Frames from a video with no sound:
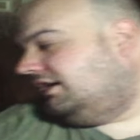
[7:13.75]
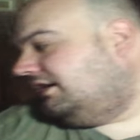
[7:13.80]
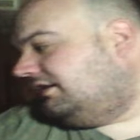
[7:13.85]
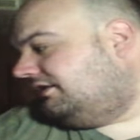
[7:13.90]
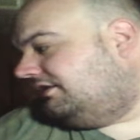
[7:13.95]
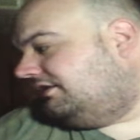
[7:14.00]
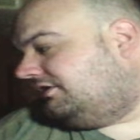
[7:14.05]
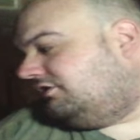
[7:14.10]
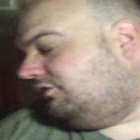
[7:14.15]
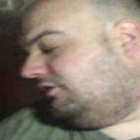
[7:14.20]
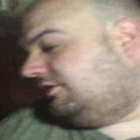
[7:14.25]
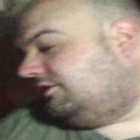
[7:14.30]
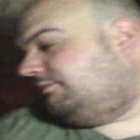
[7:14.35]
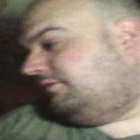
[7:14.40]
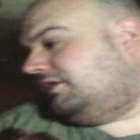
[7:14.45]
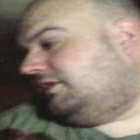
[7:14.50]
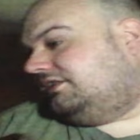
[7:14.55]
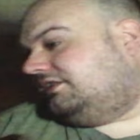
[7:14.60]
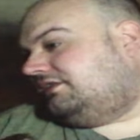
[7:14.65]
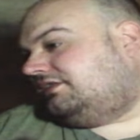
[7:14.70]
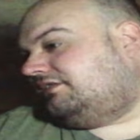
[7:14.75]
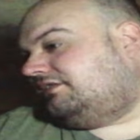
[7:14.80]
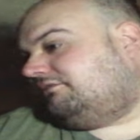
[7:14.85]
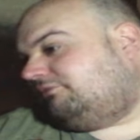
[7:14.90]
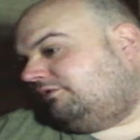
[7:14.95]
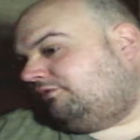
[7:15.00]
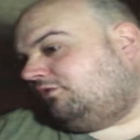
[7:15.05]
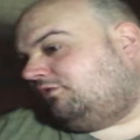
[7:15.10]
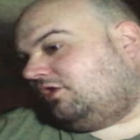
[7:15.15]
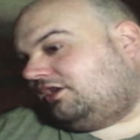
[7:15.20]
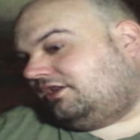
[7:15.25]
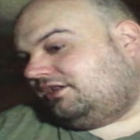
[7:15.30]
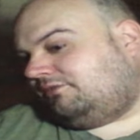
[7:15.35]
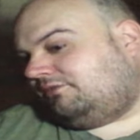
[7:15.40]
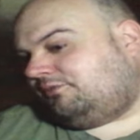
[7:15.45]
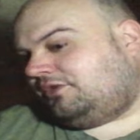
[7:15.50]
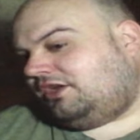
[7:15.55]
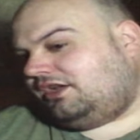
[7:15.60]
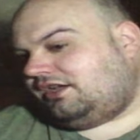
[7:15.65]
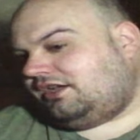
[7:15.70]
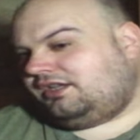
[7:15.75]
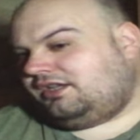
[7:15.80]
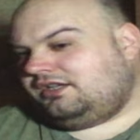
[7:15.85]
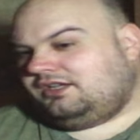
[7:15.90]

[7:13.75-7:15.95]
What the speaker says: This USPS we won on the buy.